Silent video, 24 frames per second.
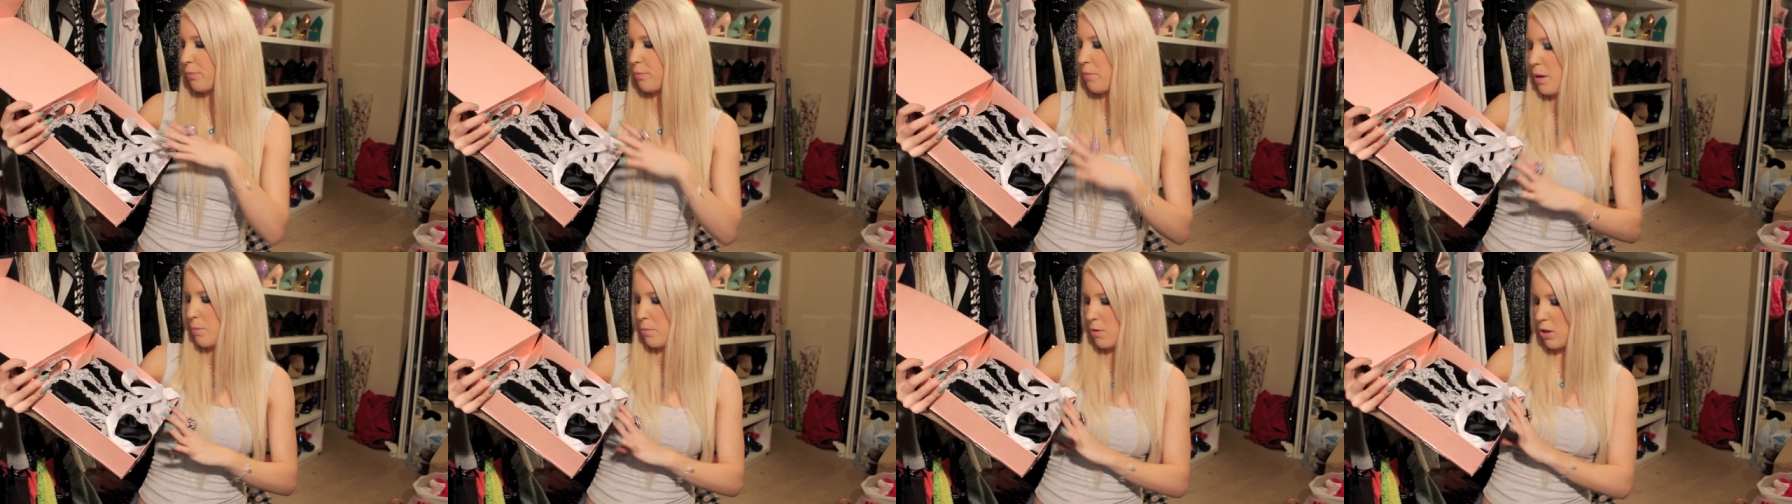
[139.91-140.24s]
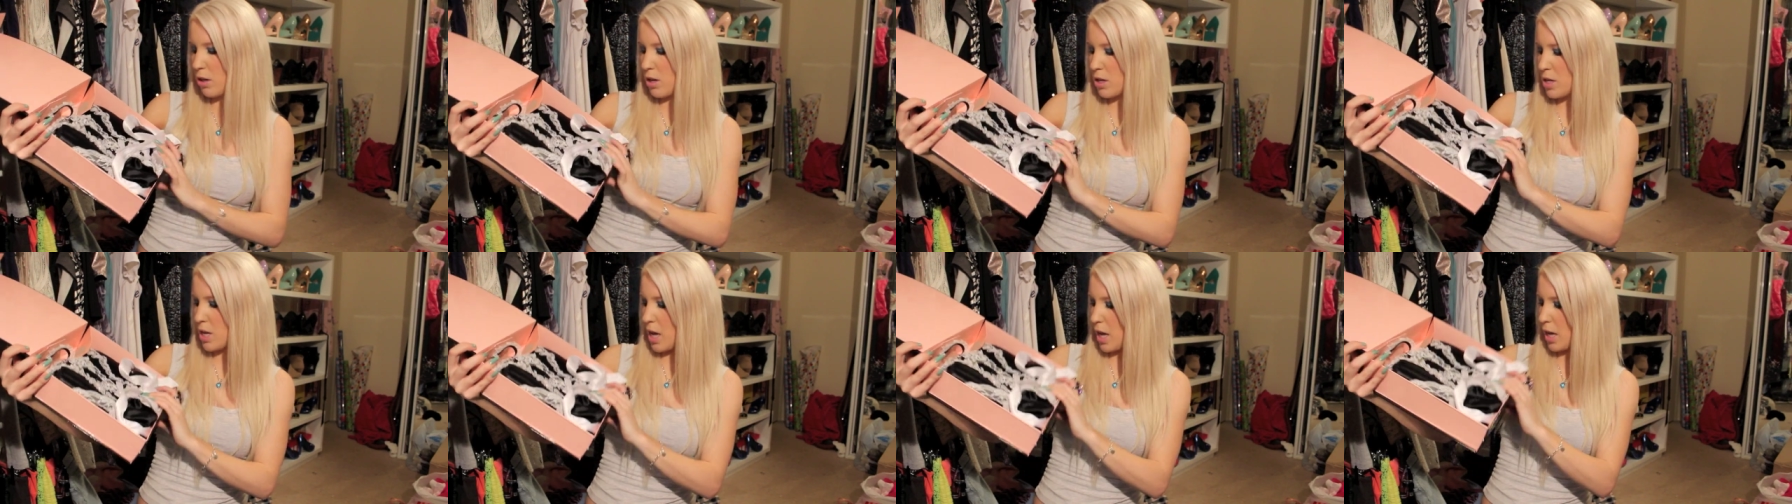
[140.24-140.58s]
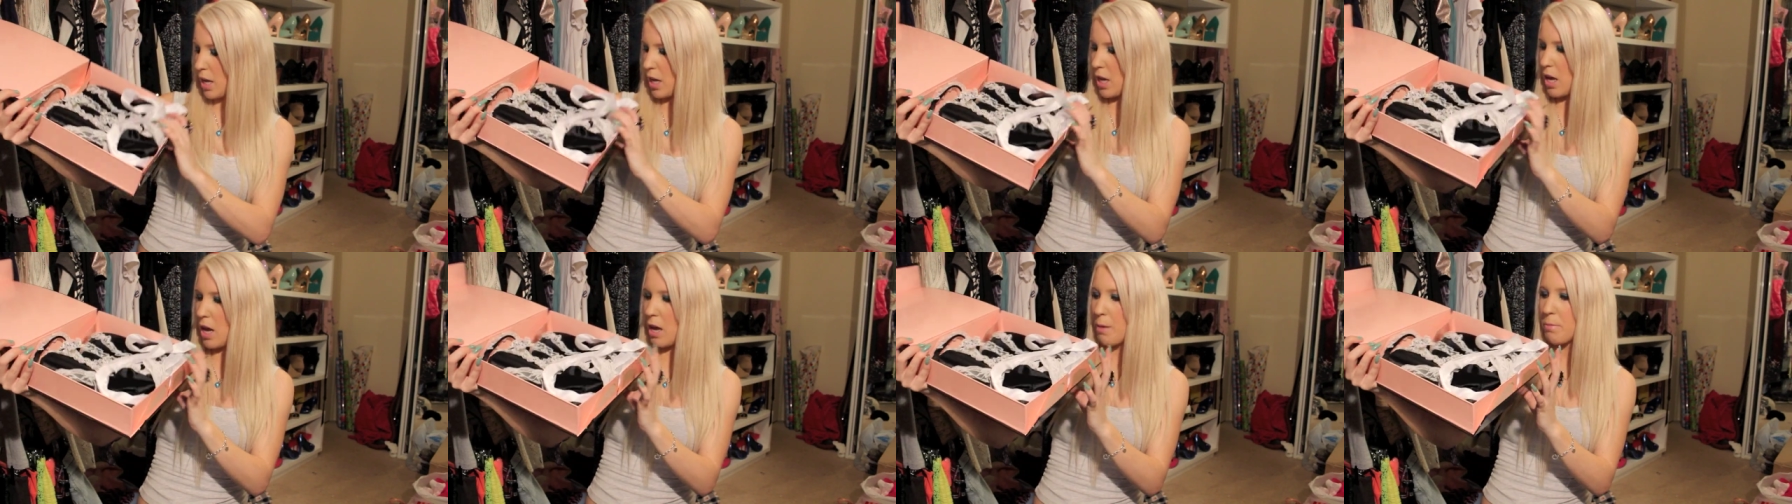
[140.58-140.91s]
But I'm not going to
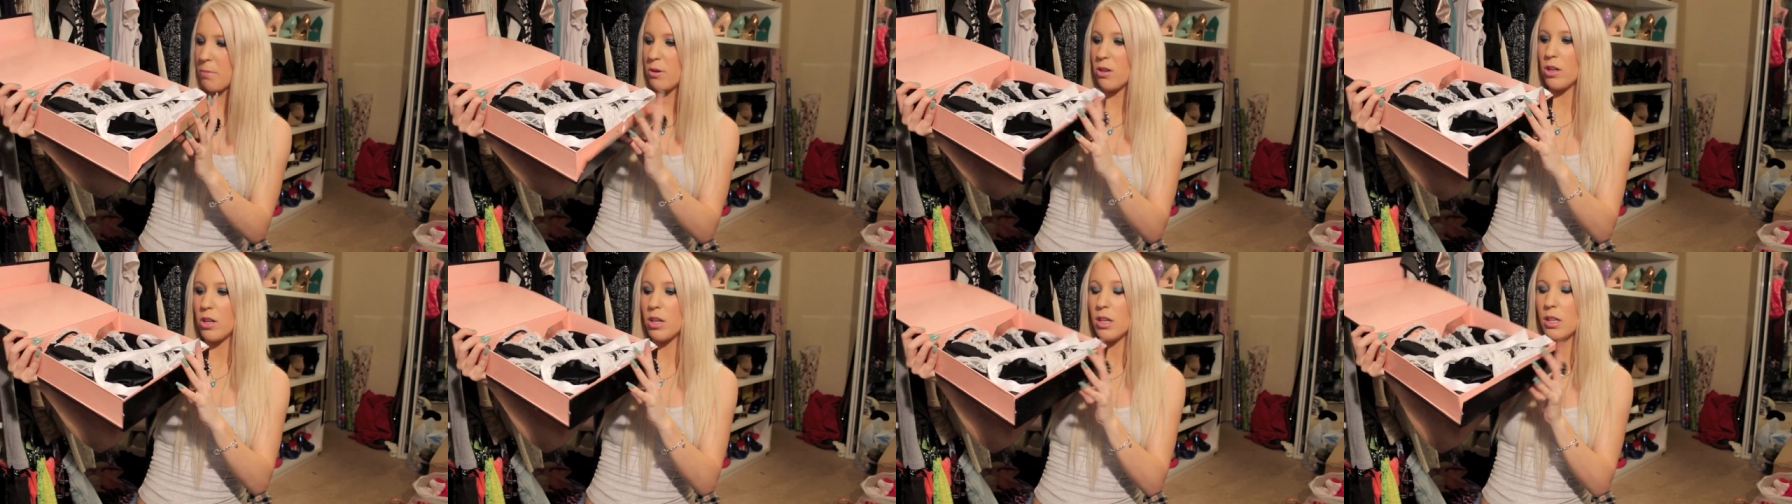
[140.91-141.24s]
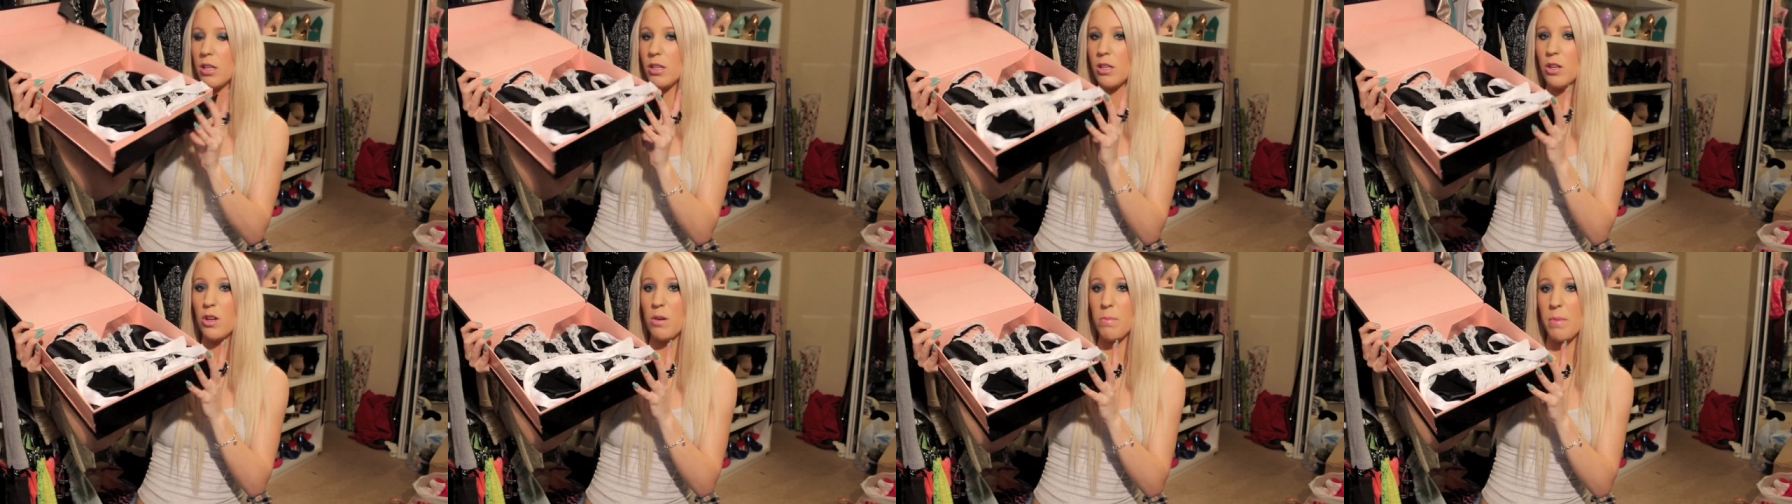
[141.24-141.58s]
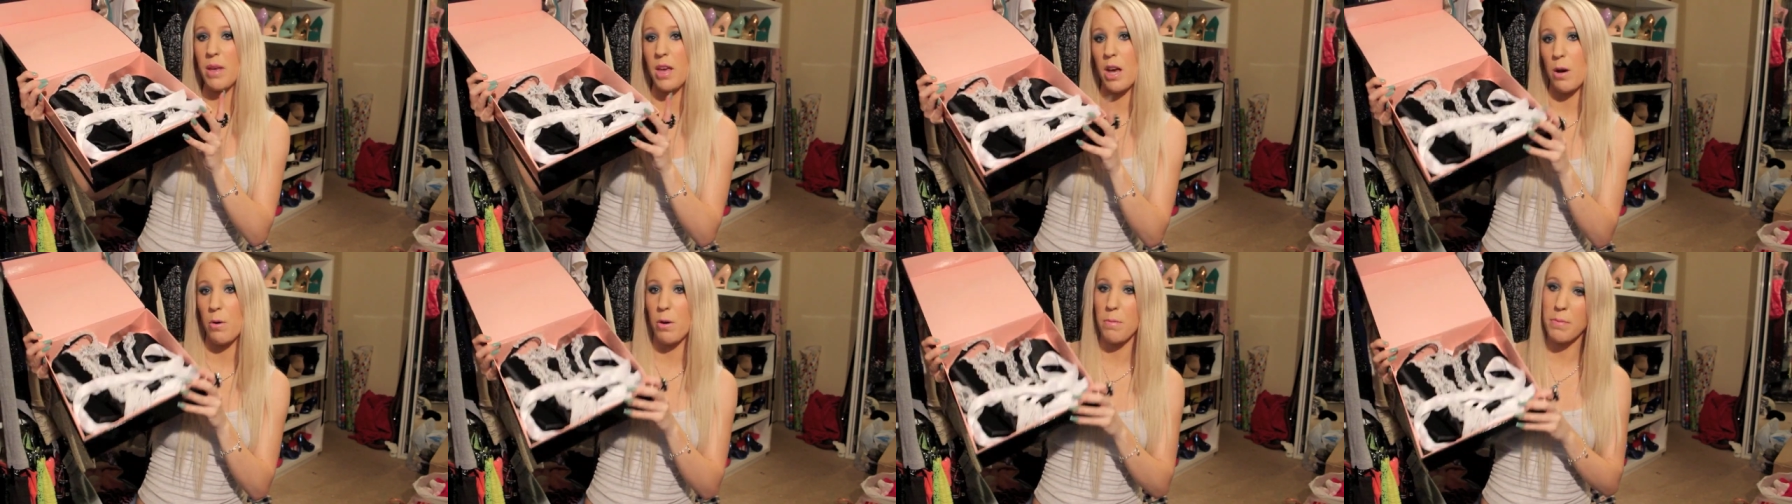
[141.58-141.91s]
take it out because not
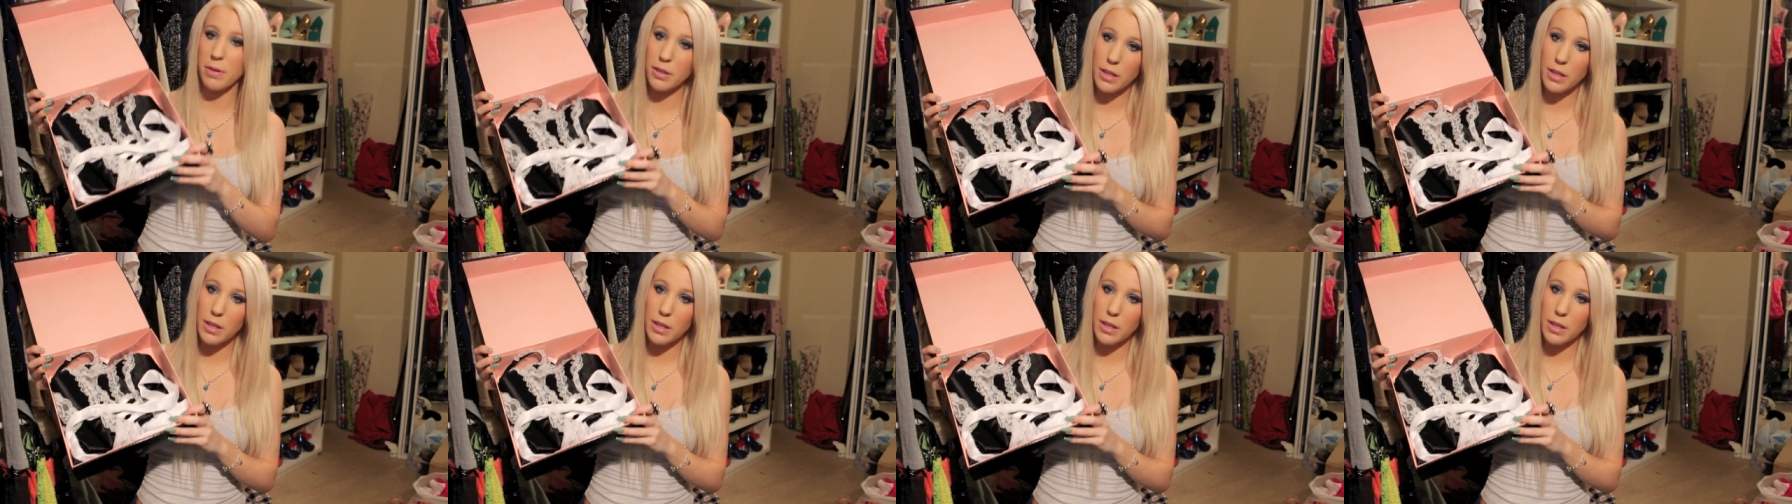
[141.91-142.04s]
me I won't